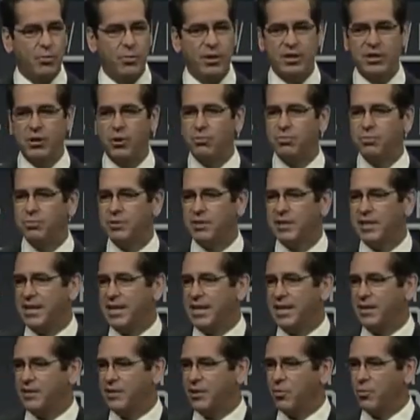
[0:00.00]
we don't
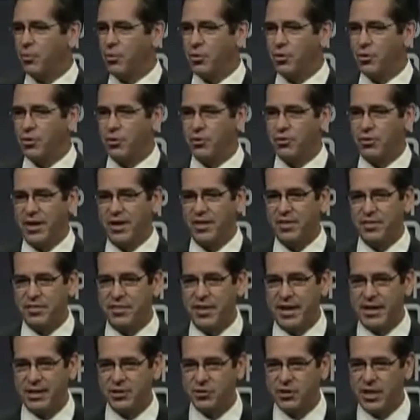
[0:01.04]
lead the world in
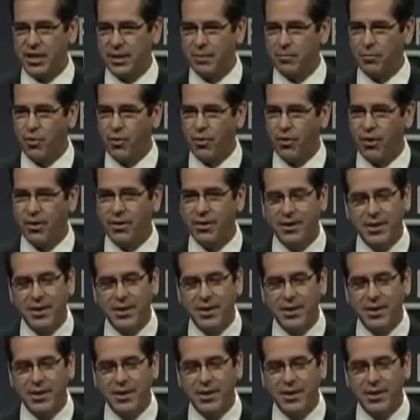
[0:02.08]
things anymore.